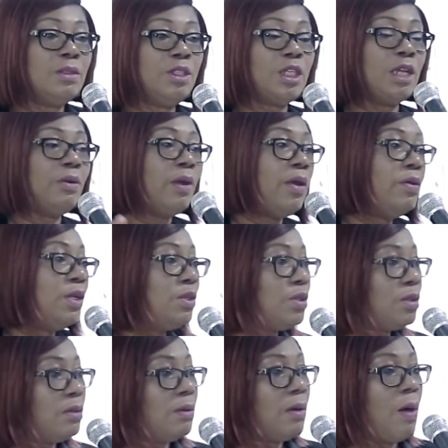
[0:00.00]
January
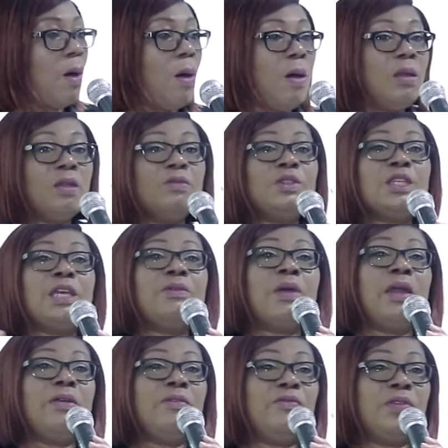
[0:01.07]
2, all of
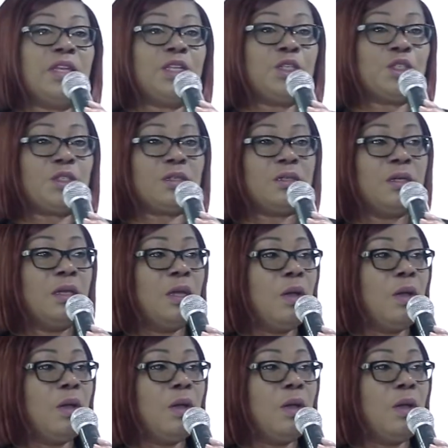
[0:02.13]
January finished.